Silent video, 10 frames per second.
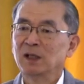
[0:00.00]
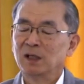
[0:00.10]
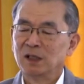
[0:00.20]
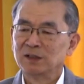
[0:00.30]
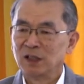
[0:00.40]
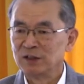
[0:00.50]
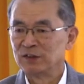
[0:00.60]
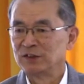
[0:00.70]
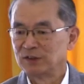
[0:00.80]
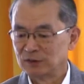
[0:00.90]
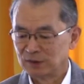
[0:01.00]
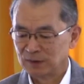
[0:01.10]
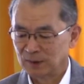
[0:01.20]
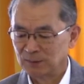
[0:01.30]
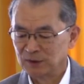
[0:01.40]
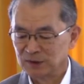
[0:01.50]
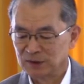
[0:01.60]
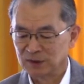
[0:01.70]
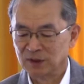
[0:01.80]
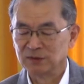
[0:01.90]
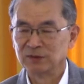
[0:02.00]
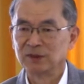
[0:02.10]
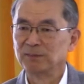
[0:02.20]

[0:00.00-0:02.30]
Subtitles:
and other South American countries are